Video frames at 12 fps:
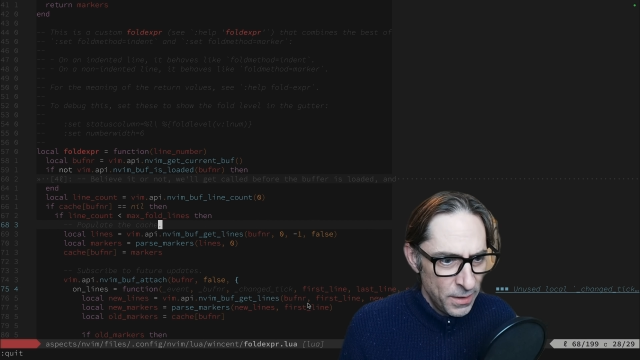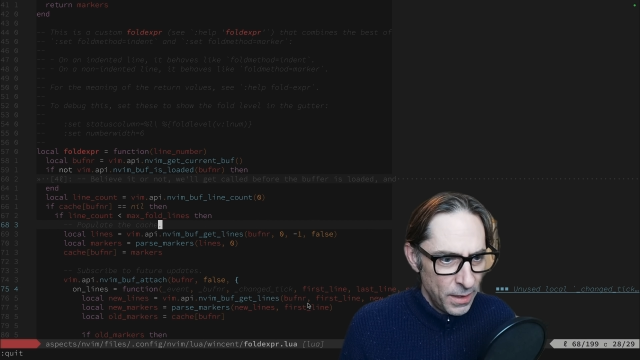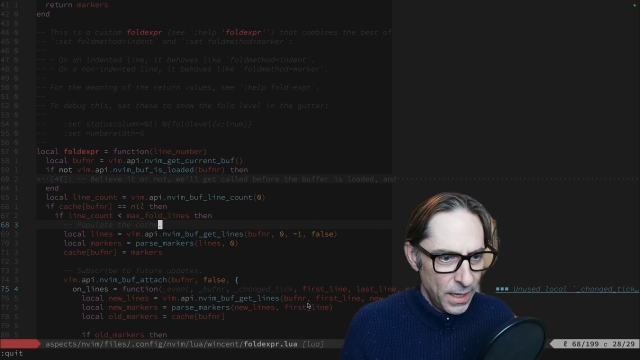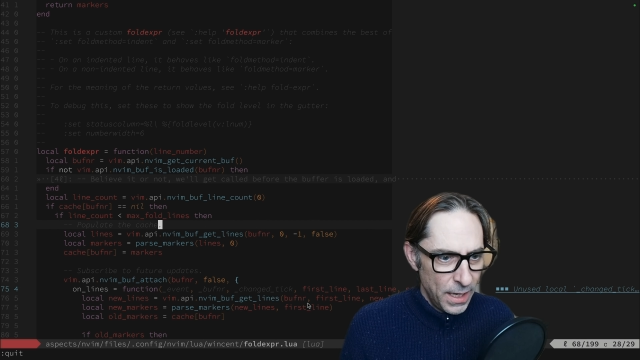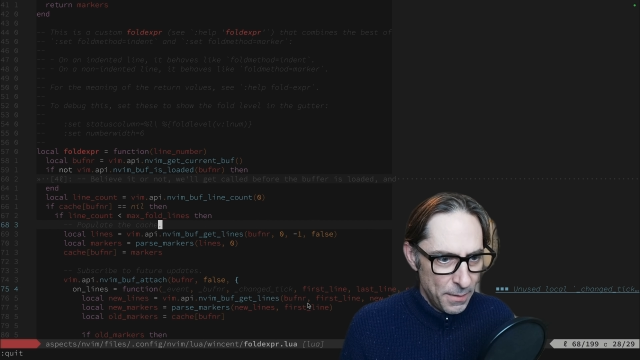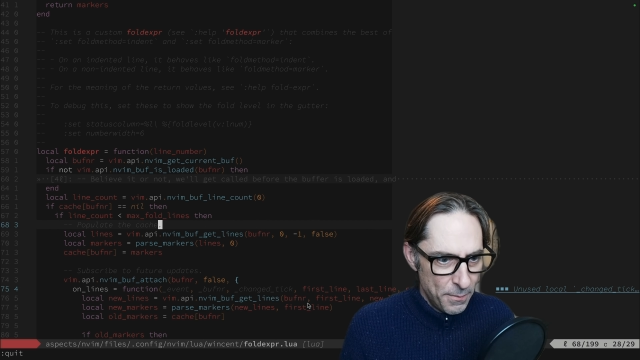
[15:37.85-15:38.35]

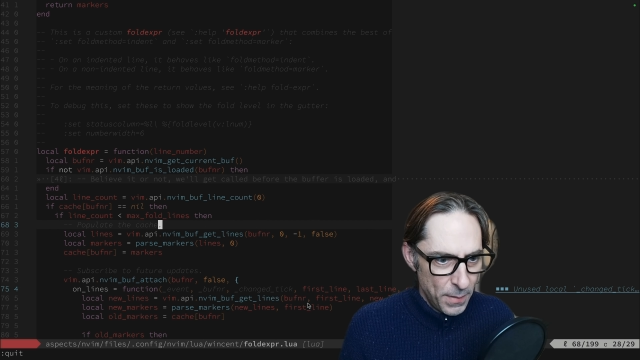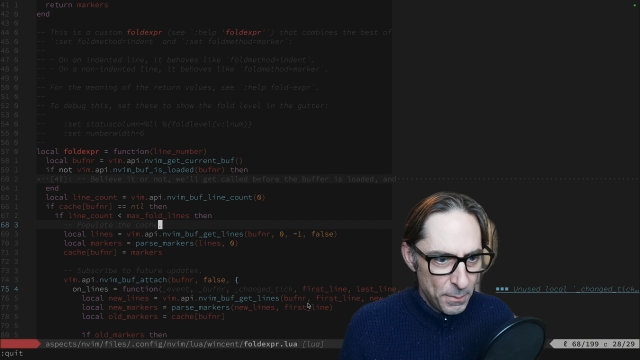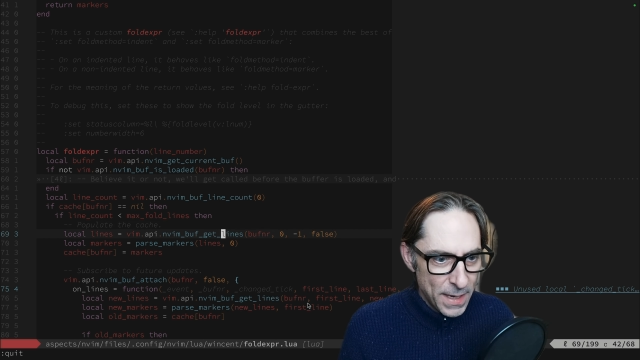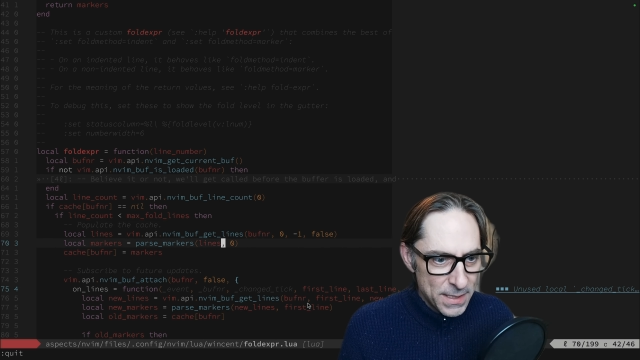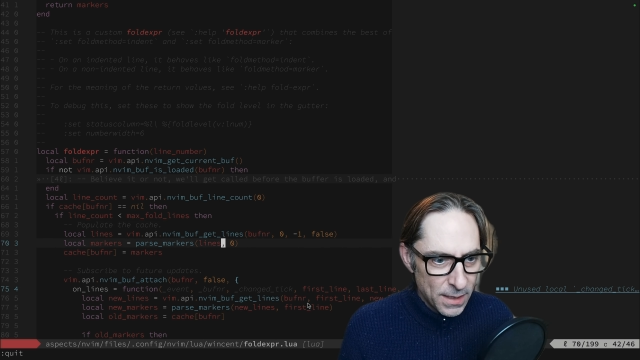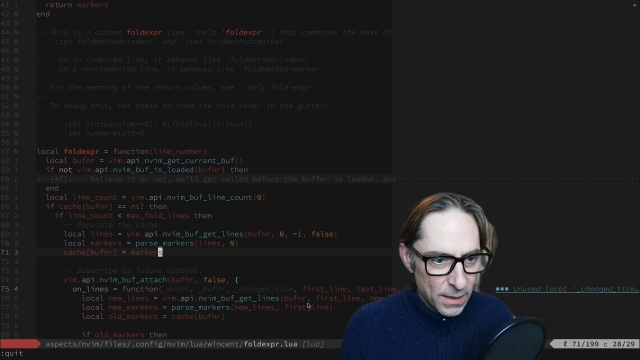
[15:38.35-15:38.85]
But
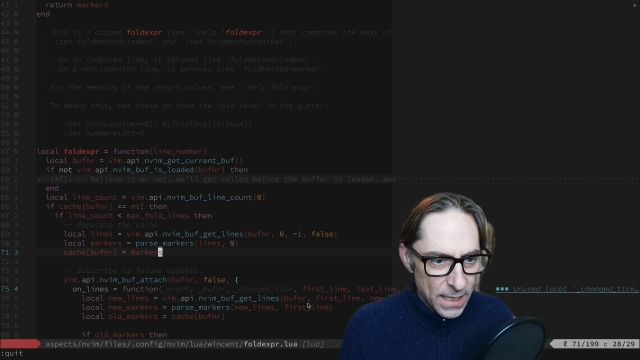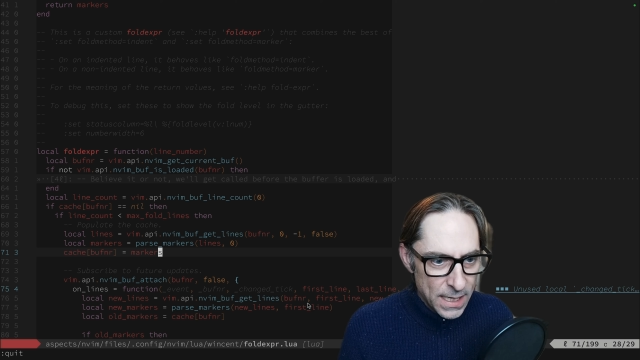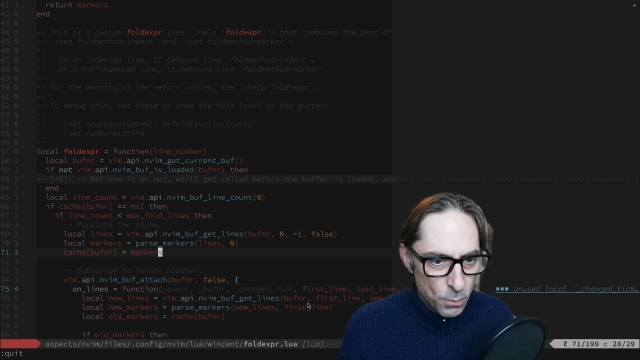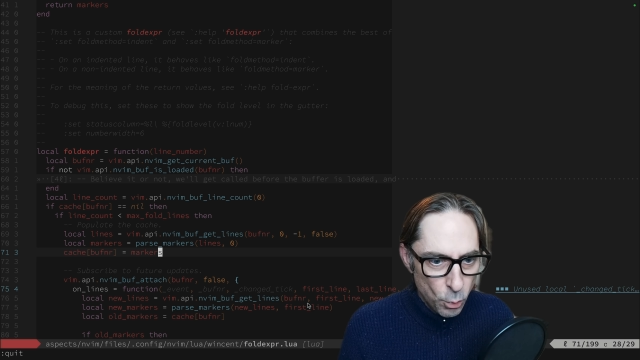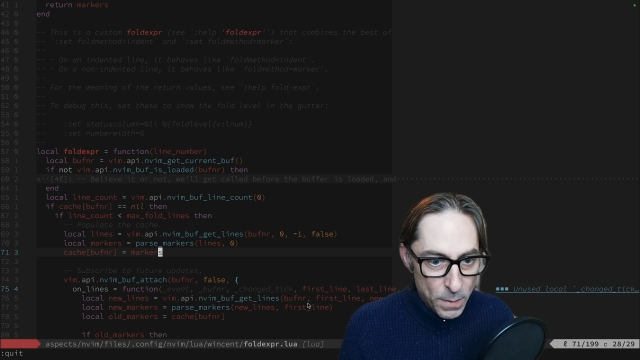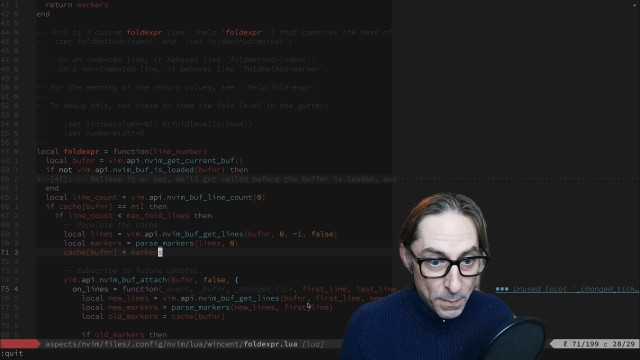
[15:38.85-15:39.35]
basically,
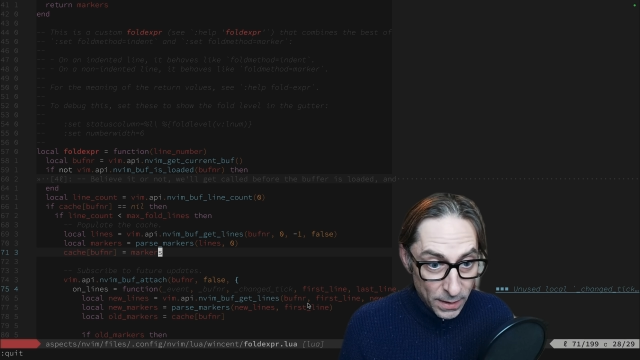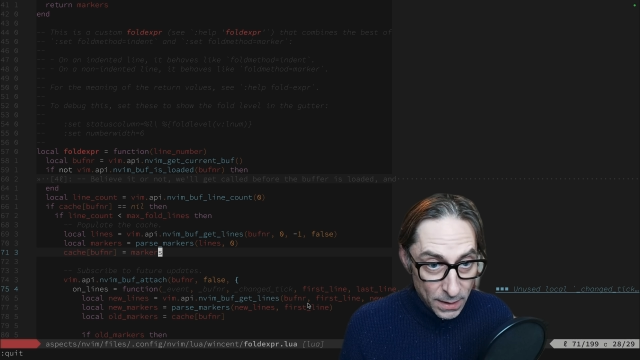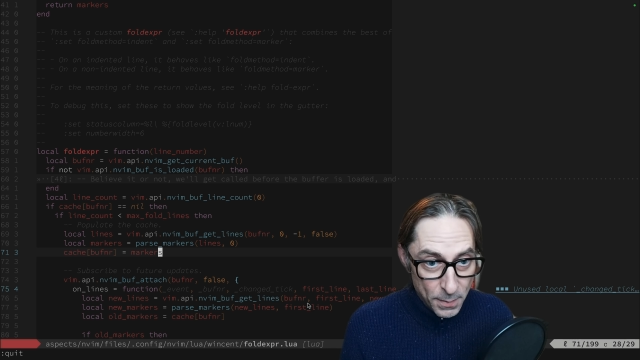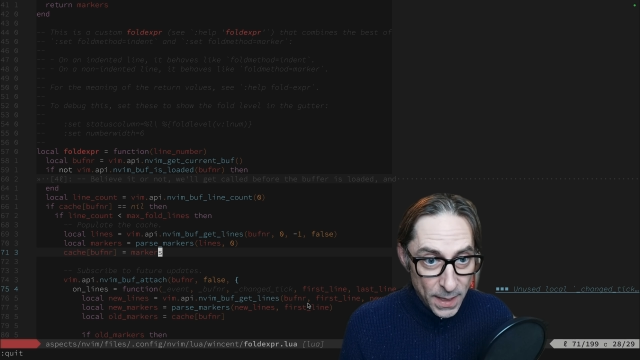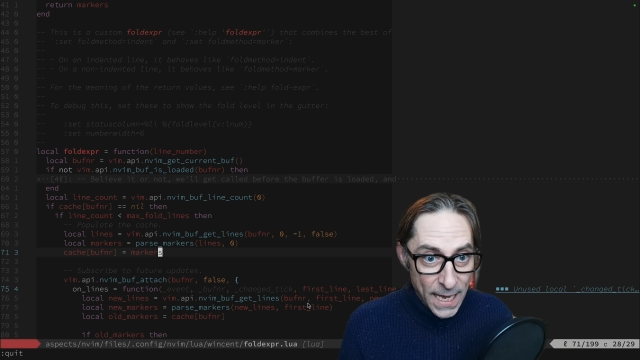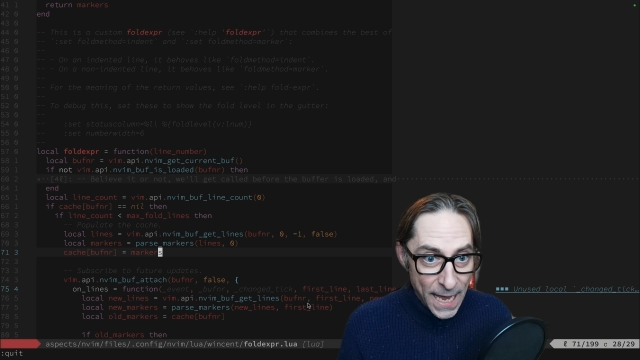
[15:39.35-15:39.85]
we build up
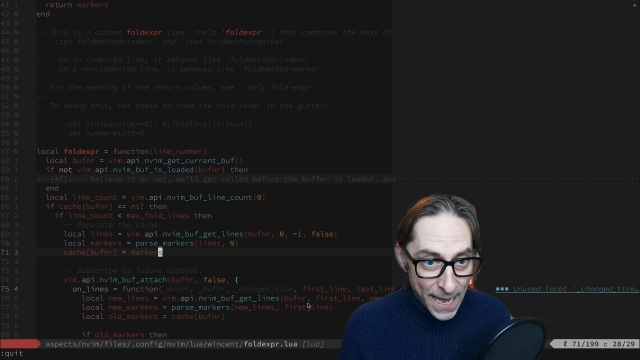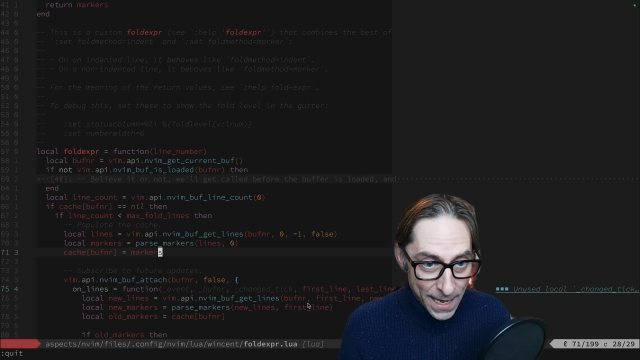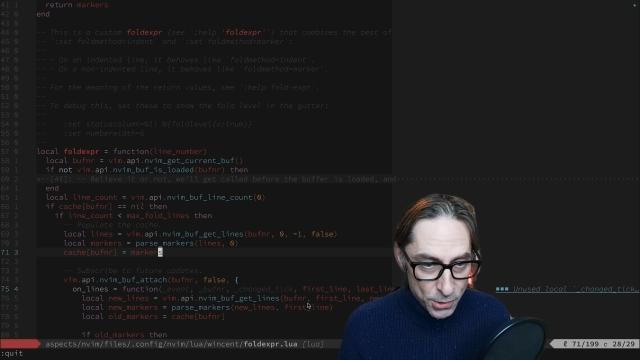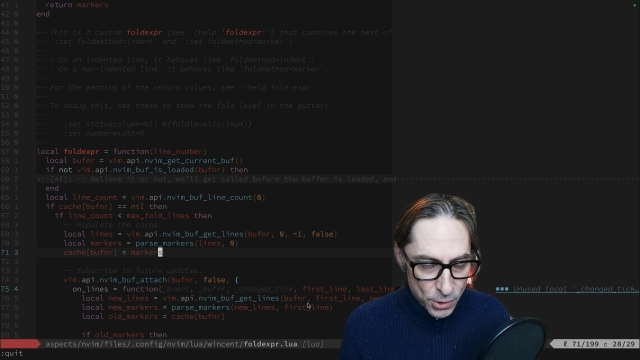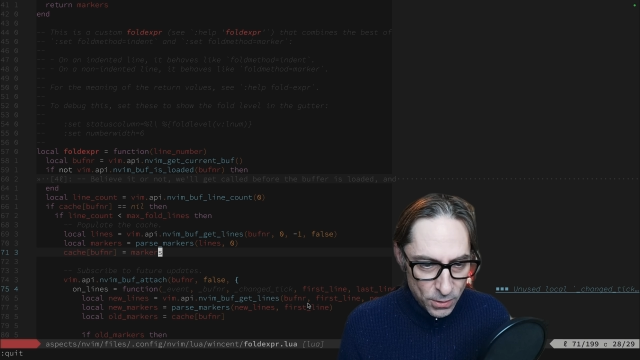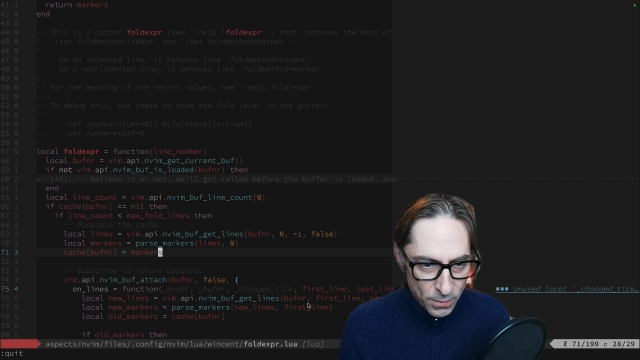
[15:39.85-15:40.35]
a
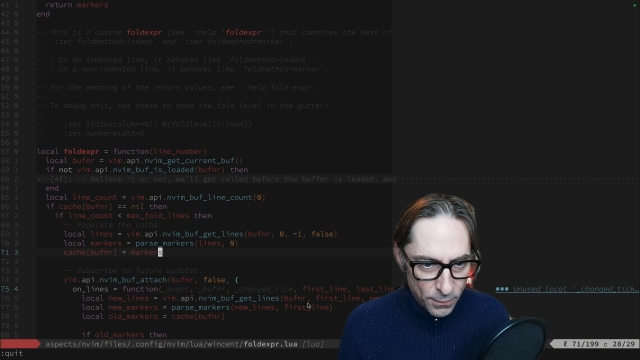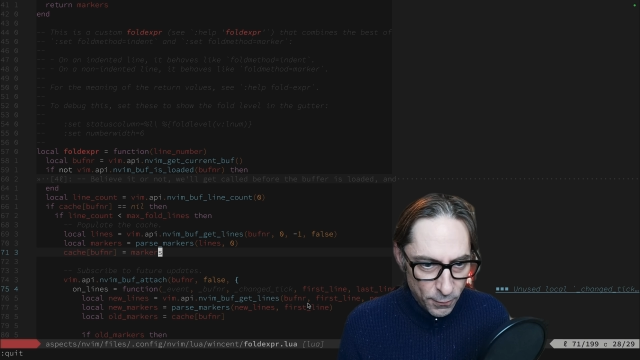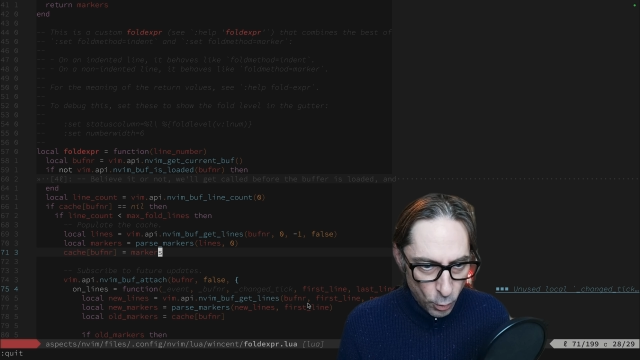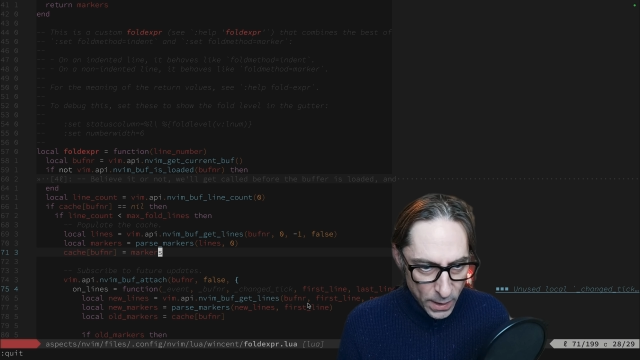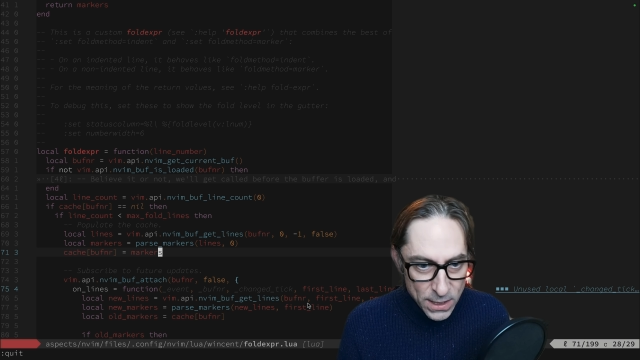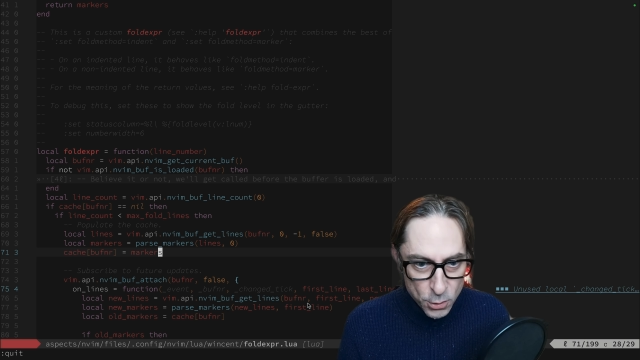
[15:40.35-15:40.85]
cache
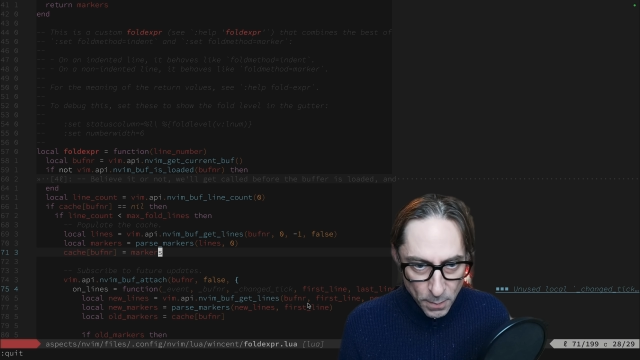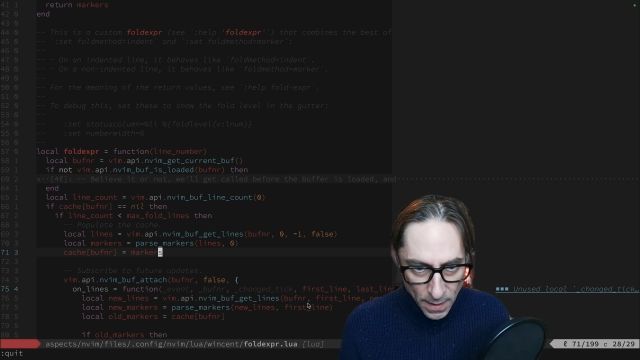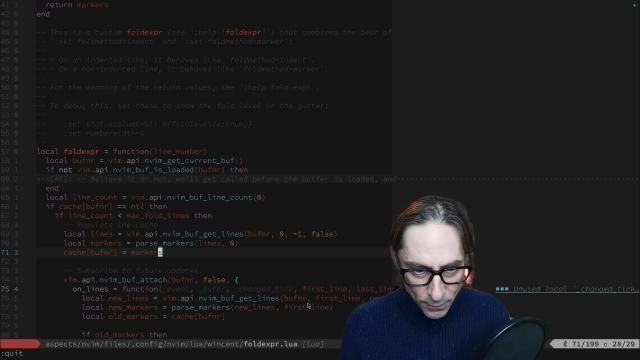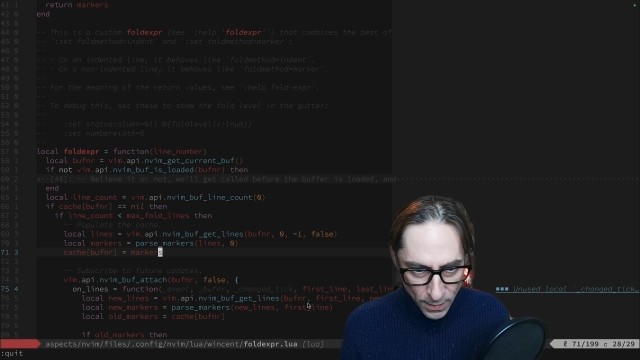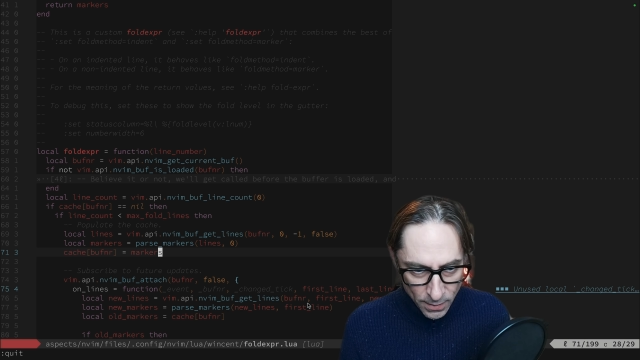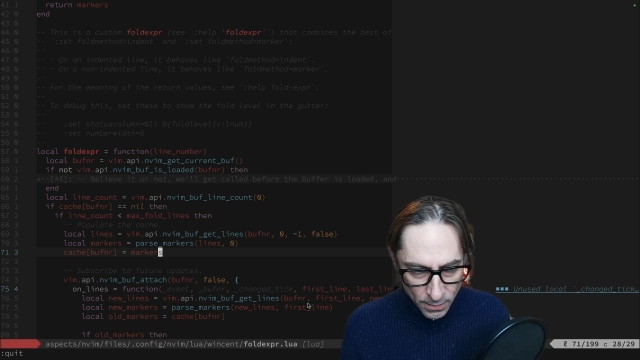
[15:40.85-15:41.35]
for each
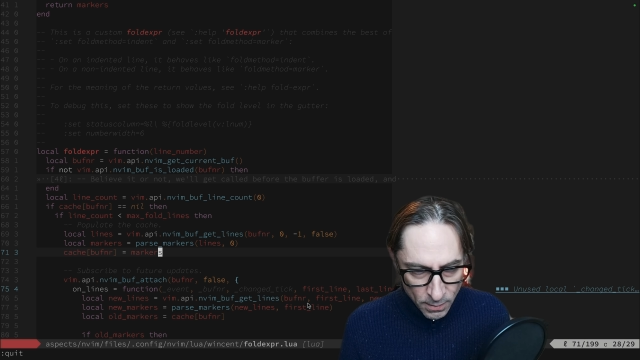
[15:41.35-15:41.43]
buffer